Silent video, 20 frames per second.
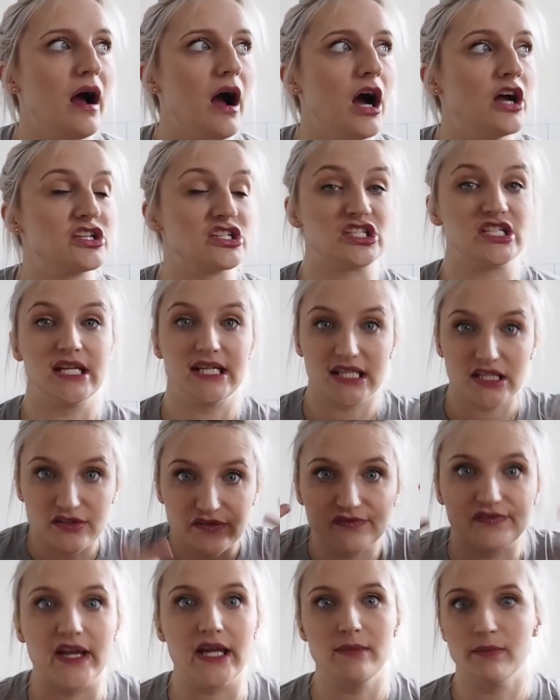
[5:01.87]
I just needed to
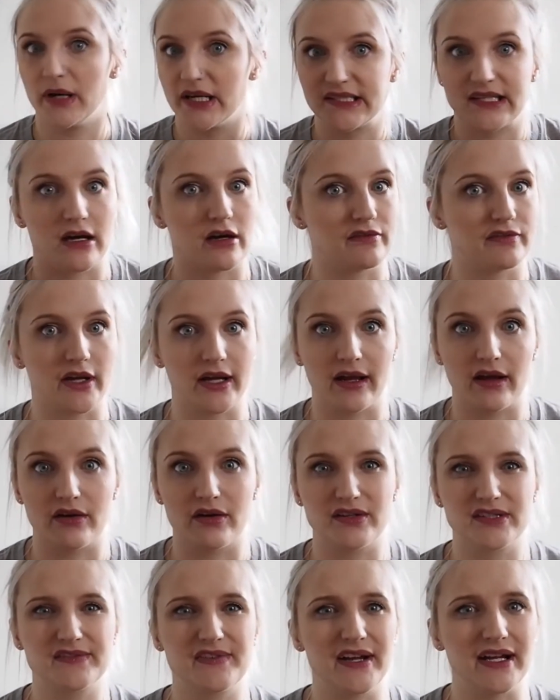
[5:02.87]
feed myself. Like, I
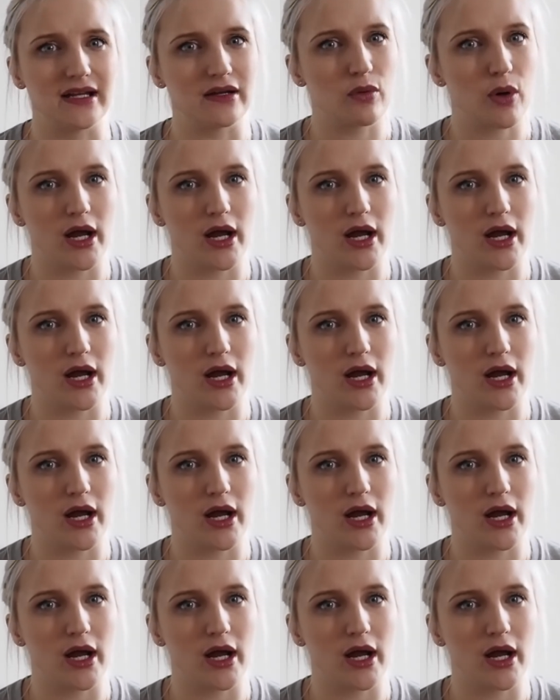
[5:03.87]
was feeling